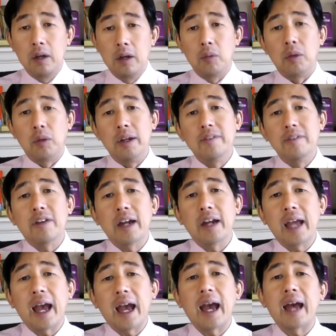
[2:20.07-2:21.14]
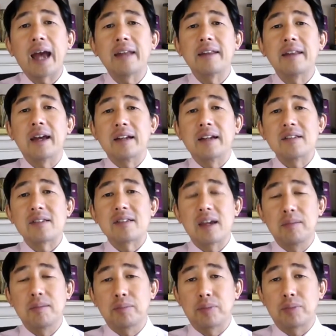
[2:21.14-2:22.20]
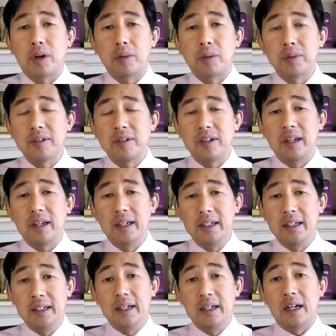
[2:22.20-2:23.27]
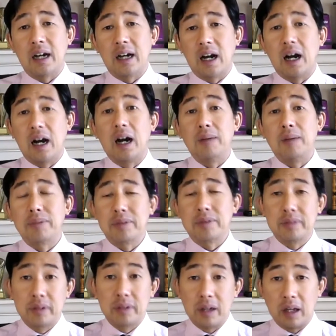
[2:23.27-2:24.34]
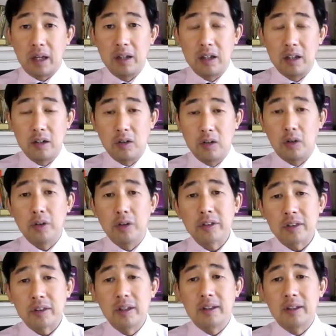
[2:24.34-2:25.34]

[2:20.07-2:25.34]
Well, if I had that same property up in the north,